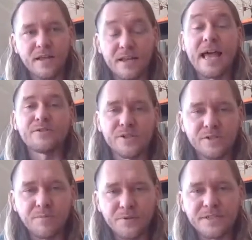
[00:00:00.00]
allows us
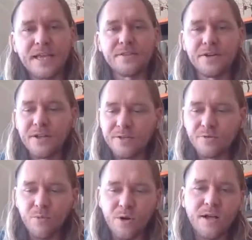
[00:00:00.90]
to put together
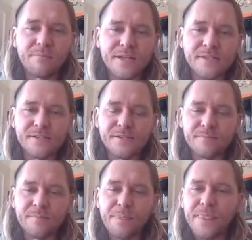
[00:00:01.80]
into a more complex system.